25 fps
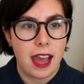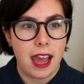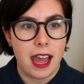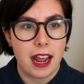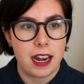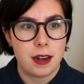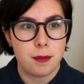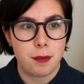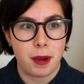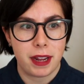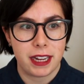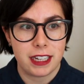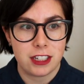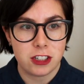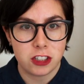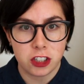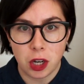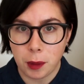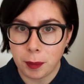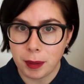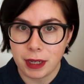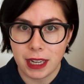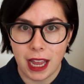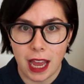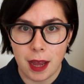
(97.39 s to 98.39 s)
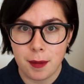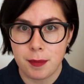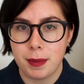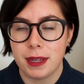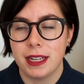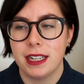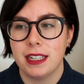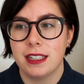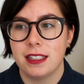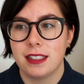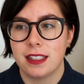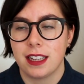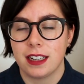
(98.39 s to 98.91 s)
my shopping
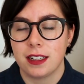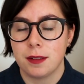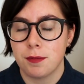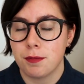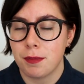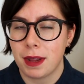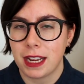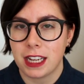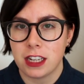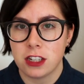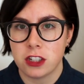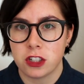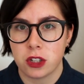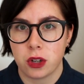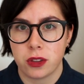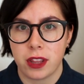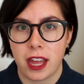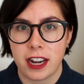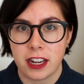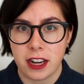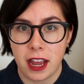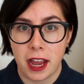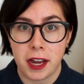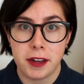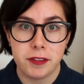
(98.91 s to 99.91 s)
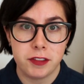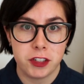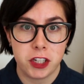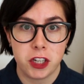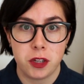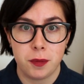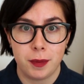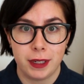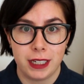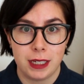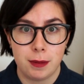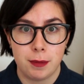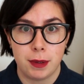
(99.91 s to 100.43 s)
habits and making sure that I don't have
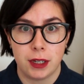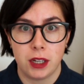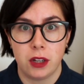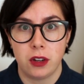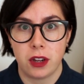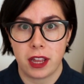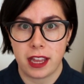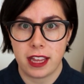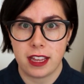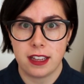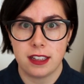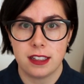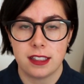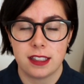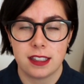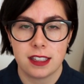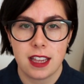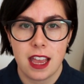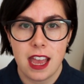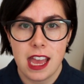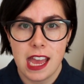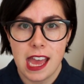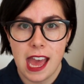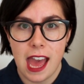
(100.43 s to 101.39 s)
too many belongings,